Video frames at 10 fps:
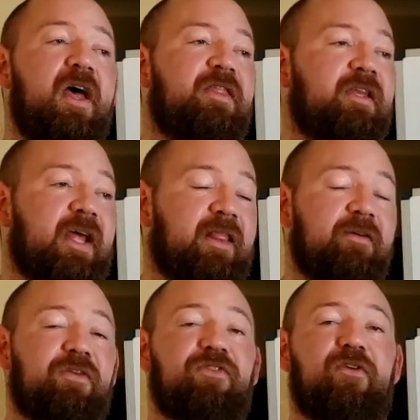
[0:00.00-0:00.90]
The
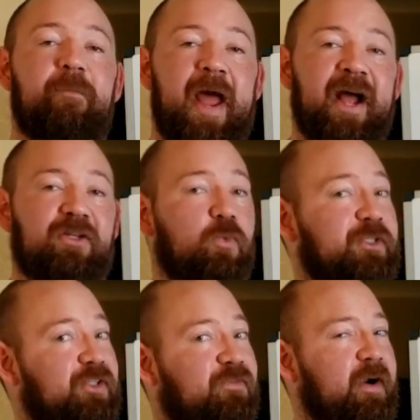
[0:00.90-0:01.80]
deadlift is for max,
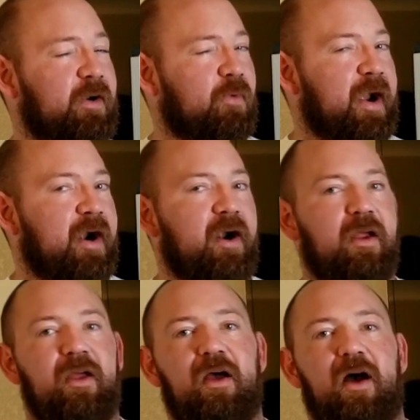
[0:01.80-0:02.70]
which is very rare.